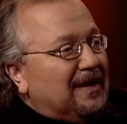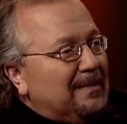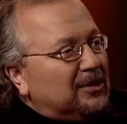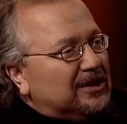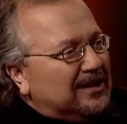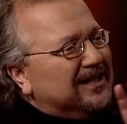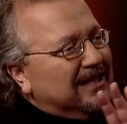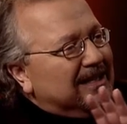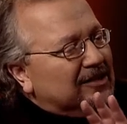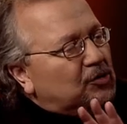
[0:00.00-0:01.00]
able to
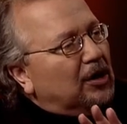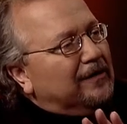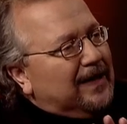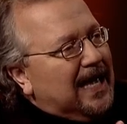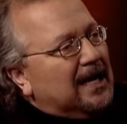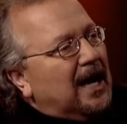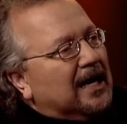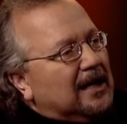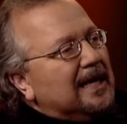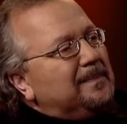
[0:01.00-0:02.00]
sort of get a
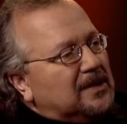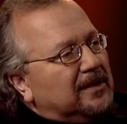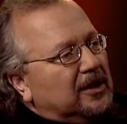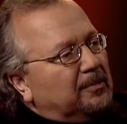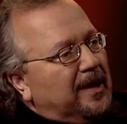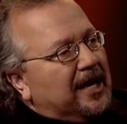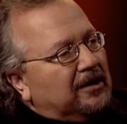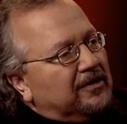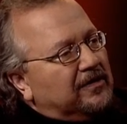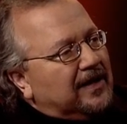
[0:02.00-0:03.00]
glimpse a little better,
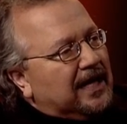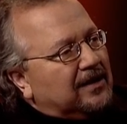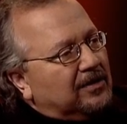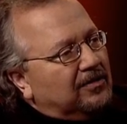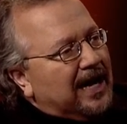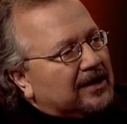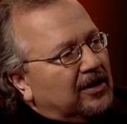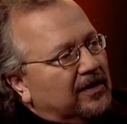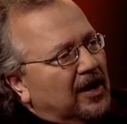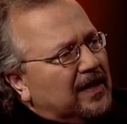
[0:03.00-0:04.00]
isn't that correct?
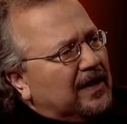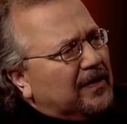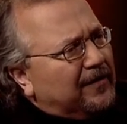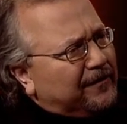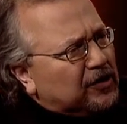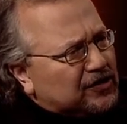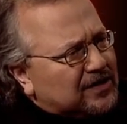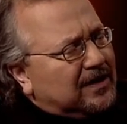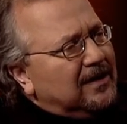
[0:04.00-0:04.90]
On the first